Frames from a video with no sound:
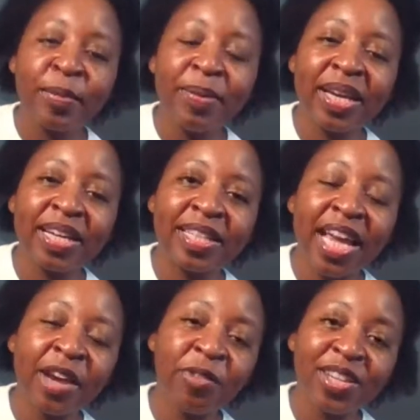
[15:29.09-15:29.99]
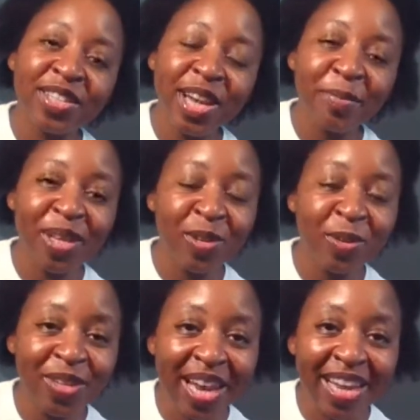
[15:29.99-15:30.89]
Because every step that you
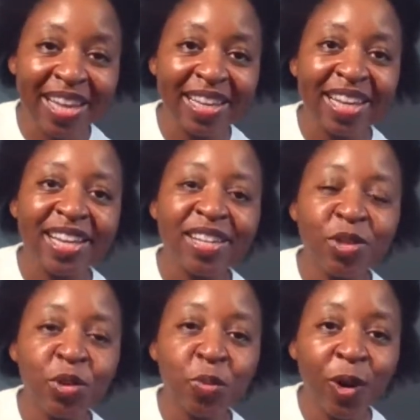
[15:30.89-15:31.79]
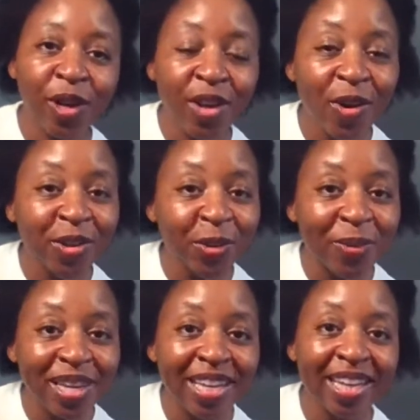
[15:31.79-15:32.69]
take to working on your
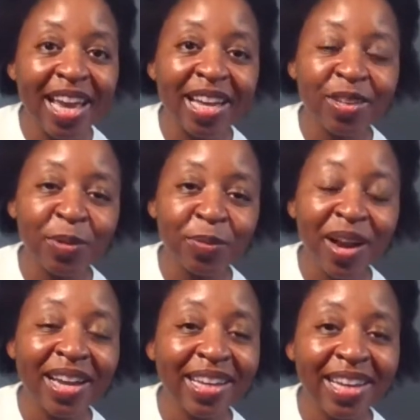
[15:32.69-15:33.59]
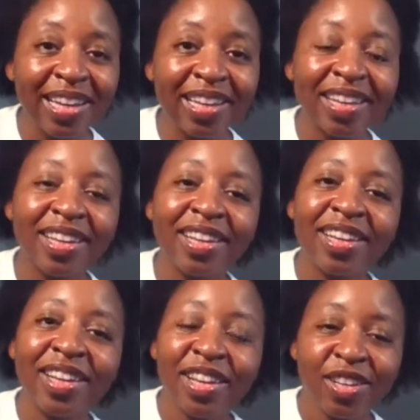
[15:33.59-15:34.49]
reading and your writing
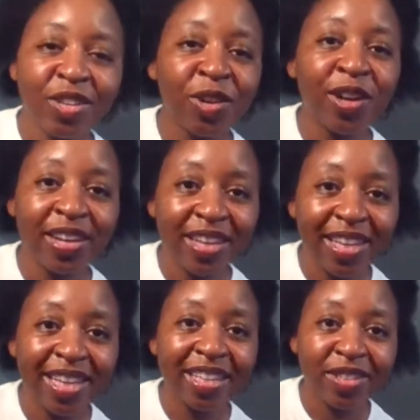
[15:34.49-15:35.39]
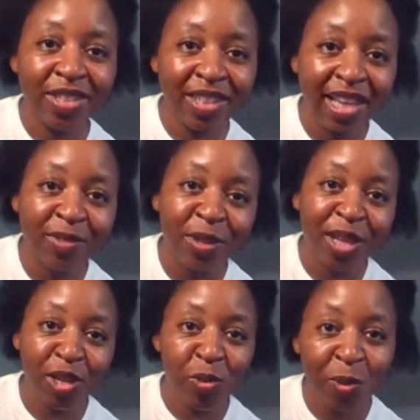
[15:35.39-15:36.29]
you're going to get to the level
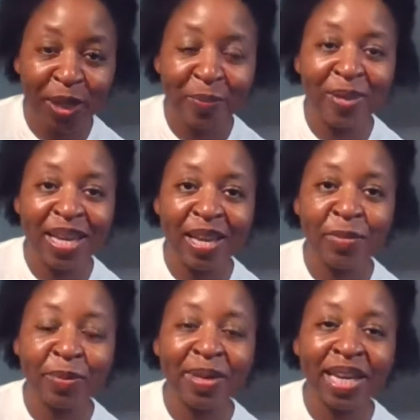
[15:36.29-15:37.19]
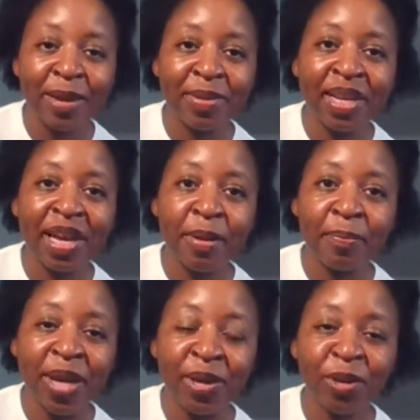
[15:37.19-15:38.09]
that you want to be with becoming a
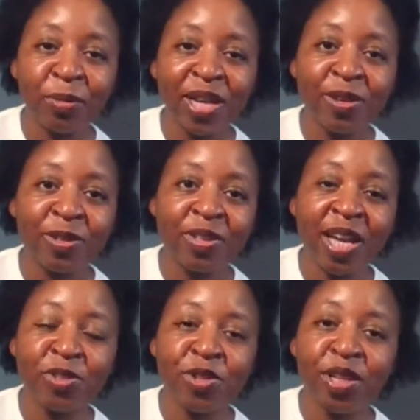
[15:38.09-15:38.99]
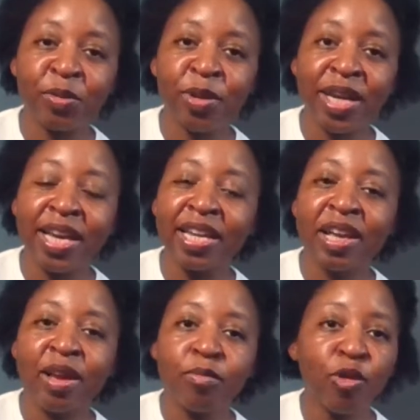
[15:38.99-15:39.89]
better reader so that you can read
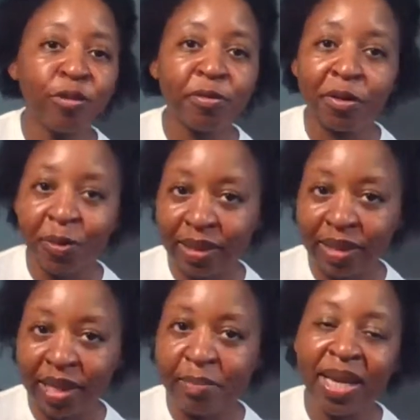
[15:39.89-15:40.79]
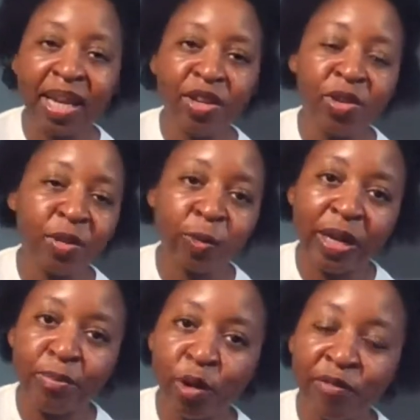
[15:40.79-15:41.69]
more fluently, meaning you can
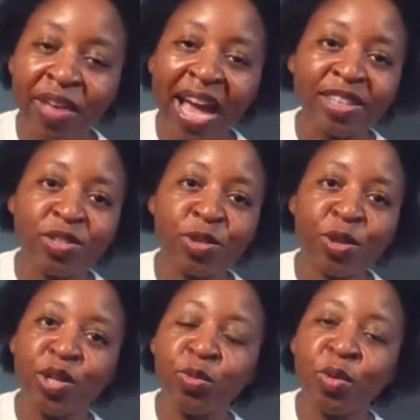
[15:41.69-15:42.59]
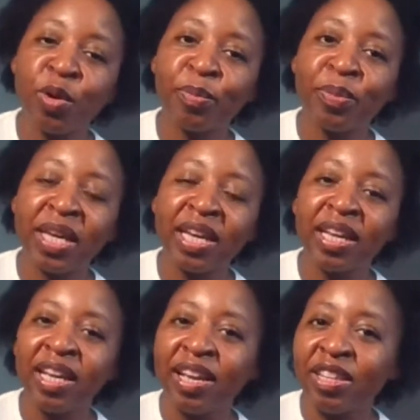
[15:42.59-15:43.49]
read more faster and you won't be
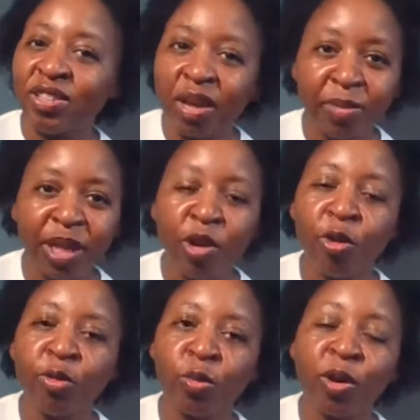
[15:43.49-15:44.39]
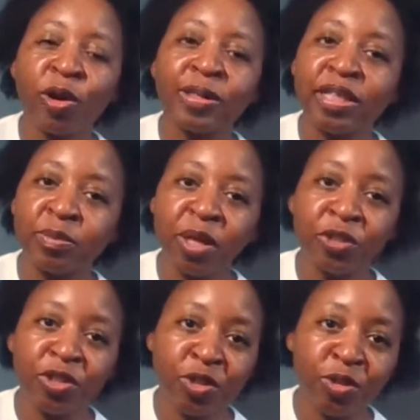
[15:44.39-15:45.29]
stumbling over words as
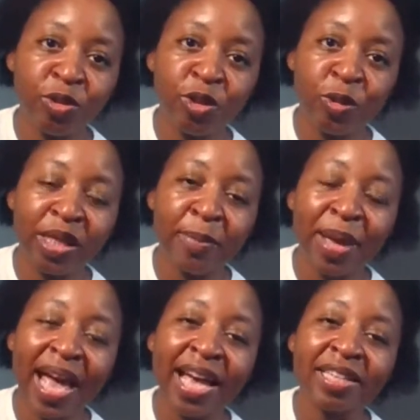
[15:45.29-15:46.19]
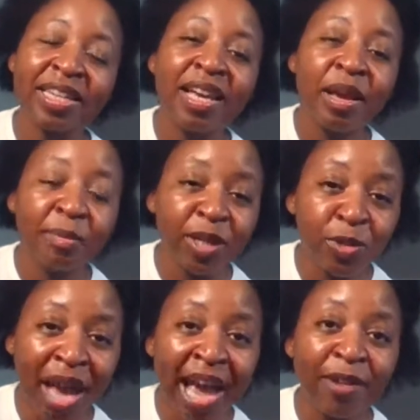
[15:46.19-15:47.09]
much as you used to in the past. But
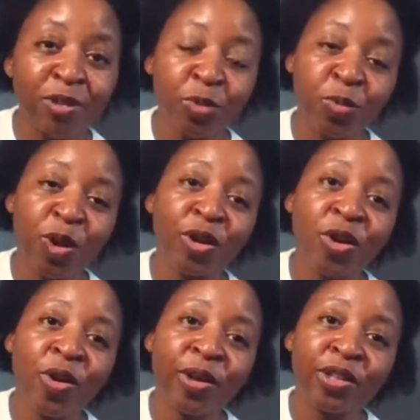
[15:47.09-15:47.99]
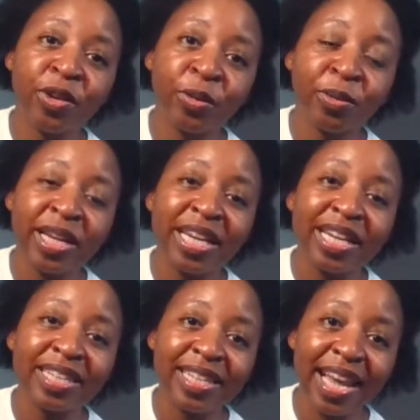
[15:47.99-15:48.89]
you have to work on your
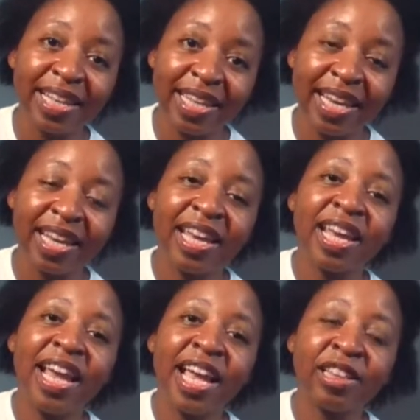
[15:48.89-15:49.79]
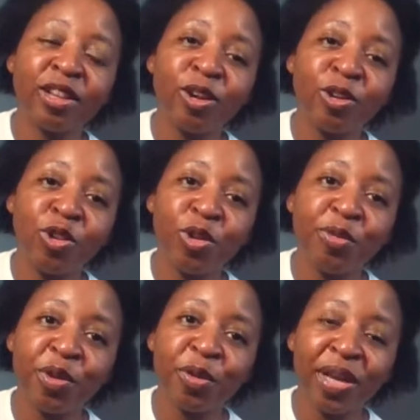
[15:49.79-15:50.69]
reading daily and learn new
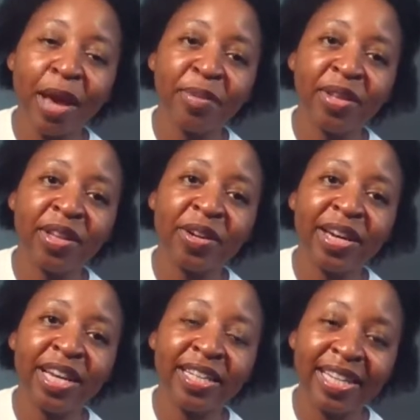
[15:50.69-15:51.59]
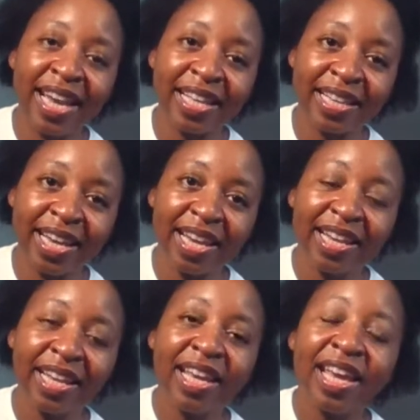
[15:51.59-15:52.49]
vocabulary daily.
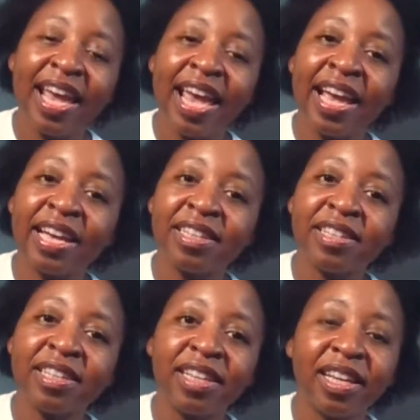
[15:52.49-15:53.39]
And